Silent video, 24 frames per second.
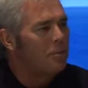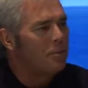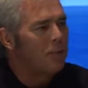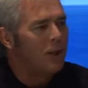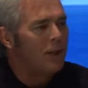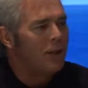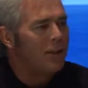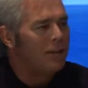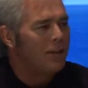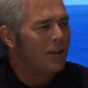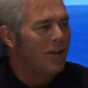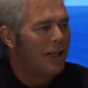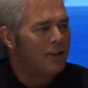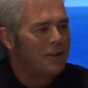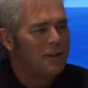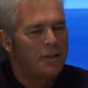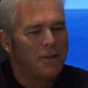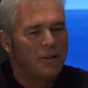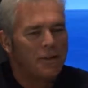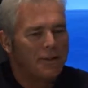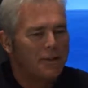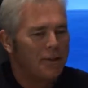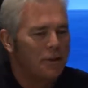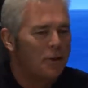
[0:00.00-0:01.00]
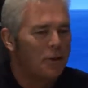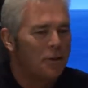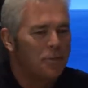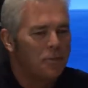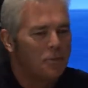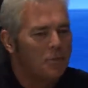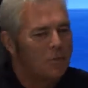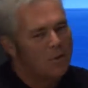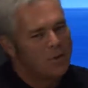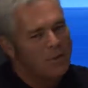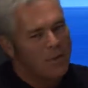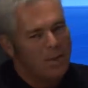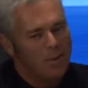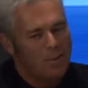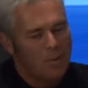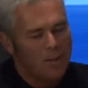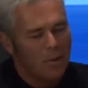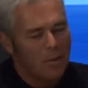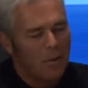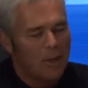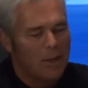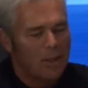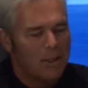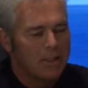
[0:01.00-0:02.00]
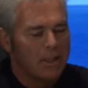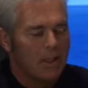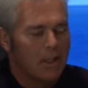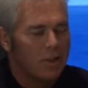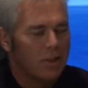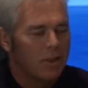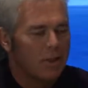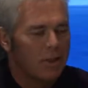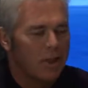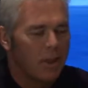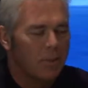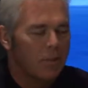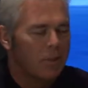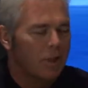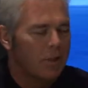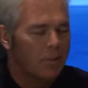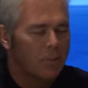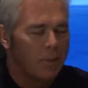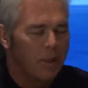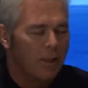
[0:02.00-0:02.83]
but that's a, you know, semi-contentious subject.